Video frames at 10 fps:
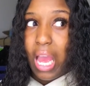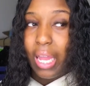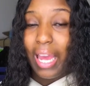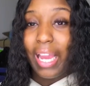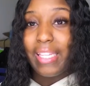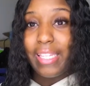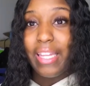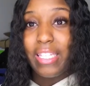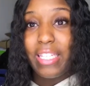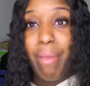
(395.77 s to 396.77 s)
like I said,
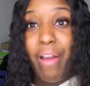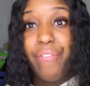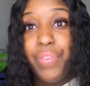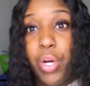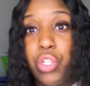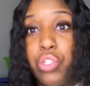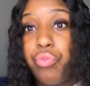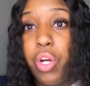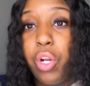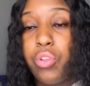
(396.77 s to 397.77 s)
this is my first
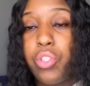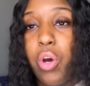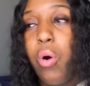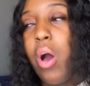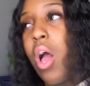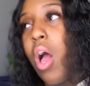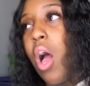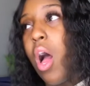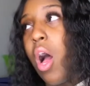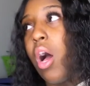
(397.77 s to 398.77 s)
frontal. So
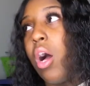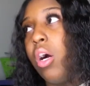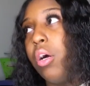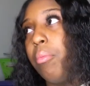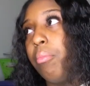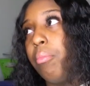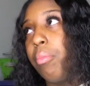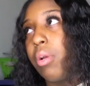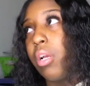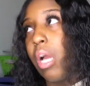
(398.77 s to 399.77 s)

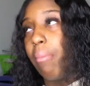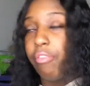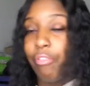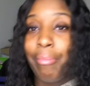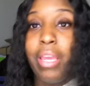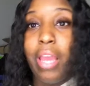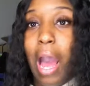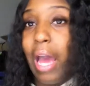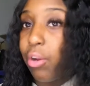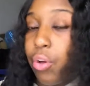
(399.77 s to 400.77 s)
coming from me,
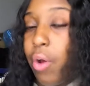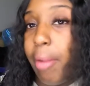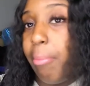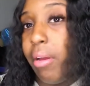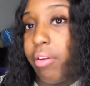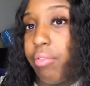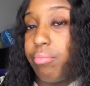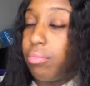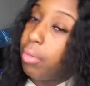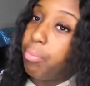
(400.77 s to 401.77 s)
I don't know how to pluck
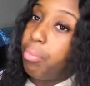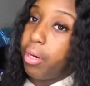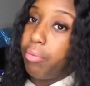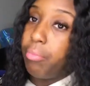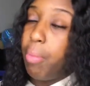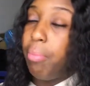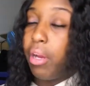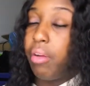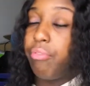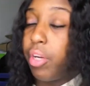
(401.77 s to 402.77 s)

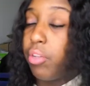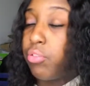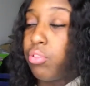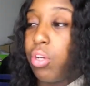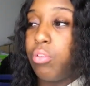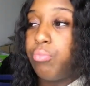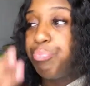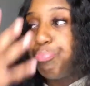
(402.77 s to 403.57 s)
a frontal. So,